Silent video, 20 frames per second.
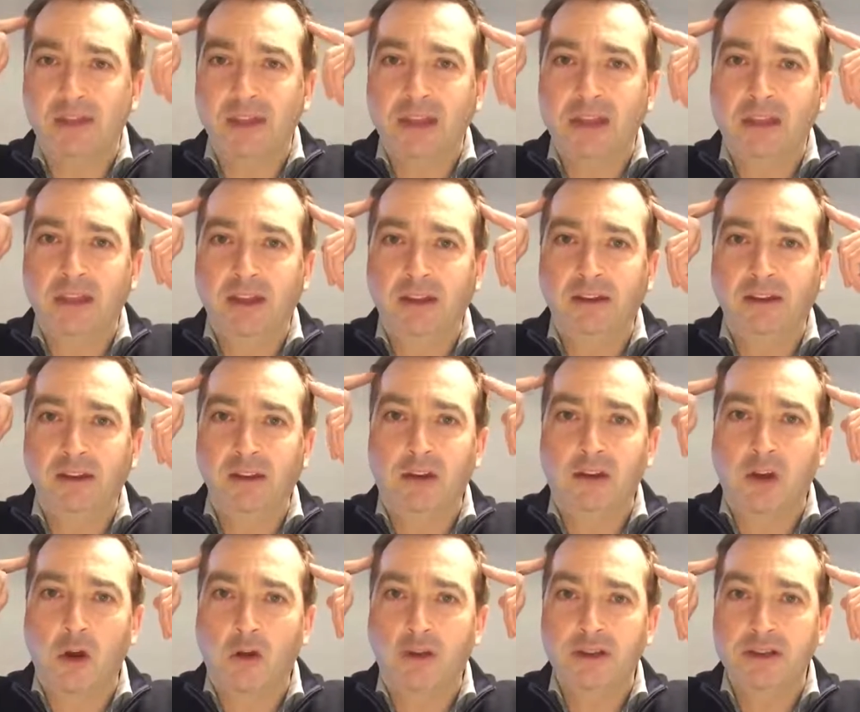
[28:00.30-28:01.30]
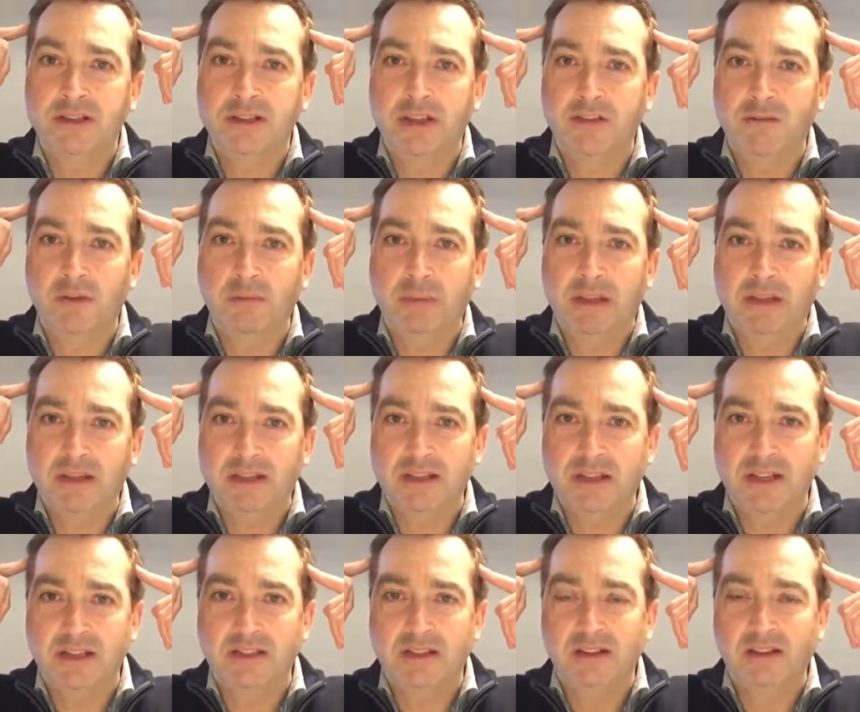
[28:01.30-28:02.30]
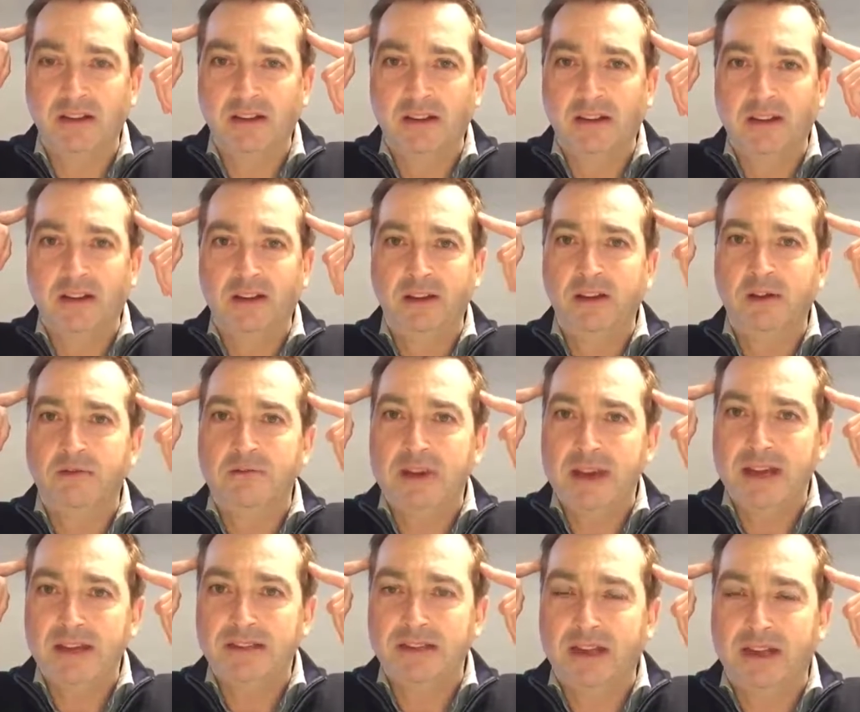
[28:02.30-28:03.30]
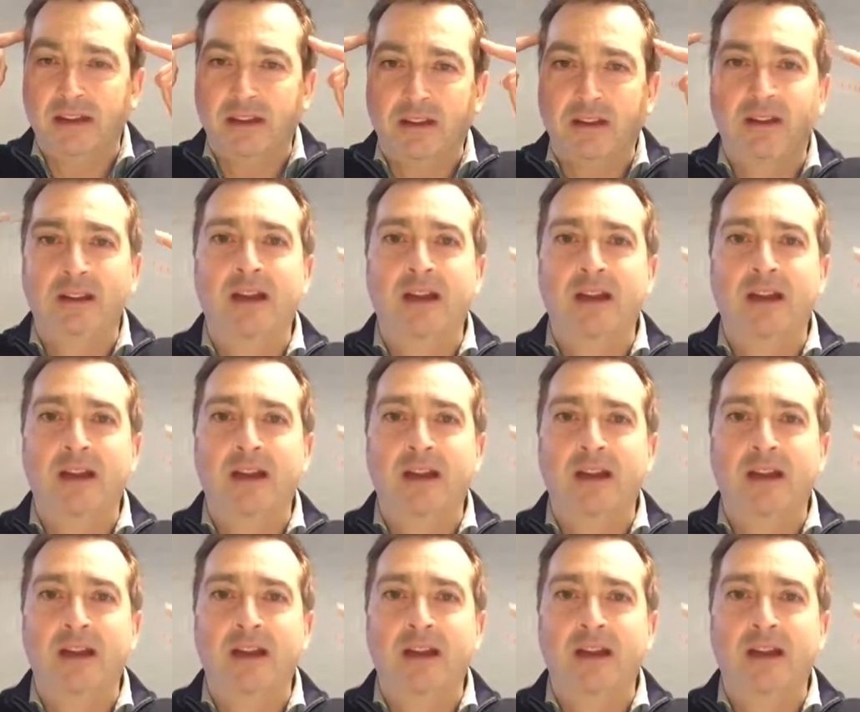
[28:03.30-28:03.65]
thinking, your cognitive abilities, your reasoning.